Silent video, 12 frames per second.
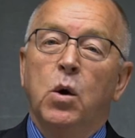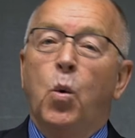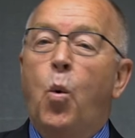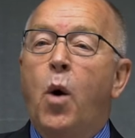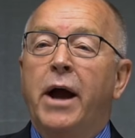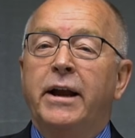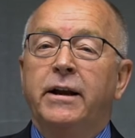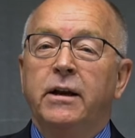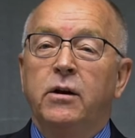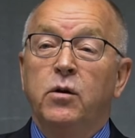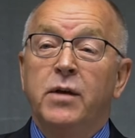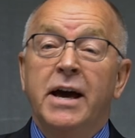Why did he
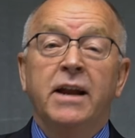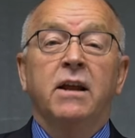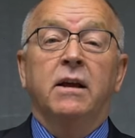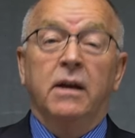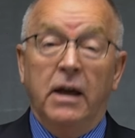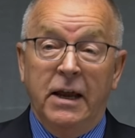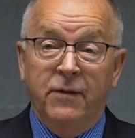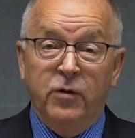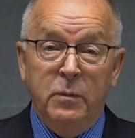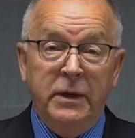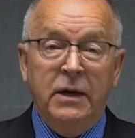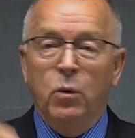do that? And for
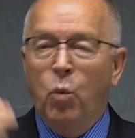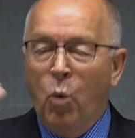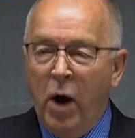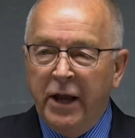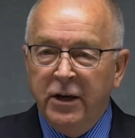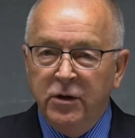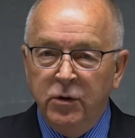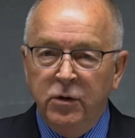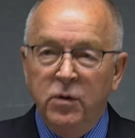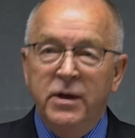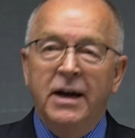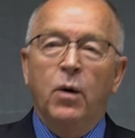me, why did you
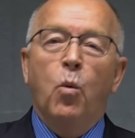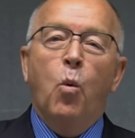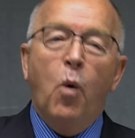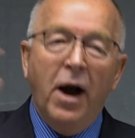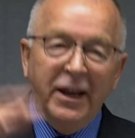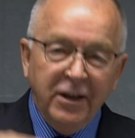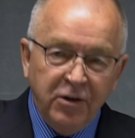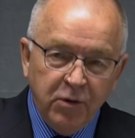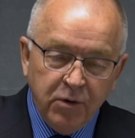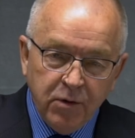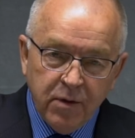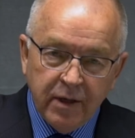do that? Why did you
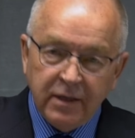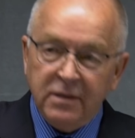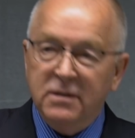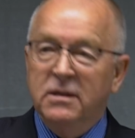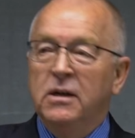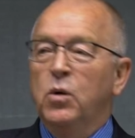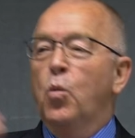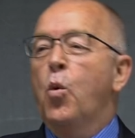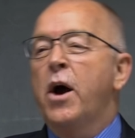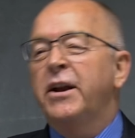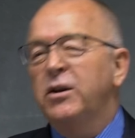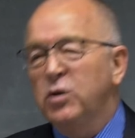do this?
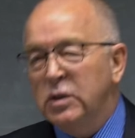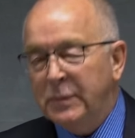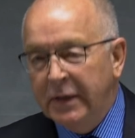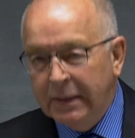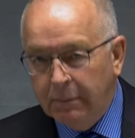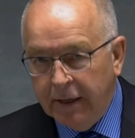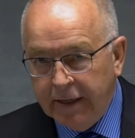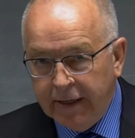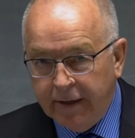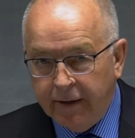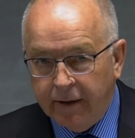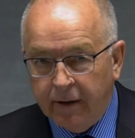Why did you spend the money
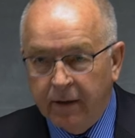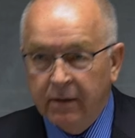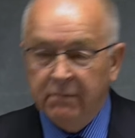here?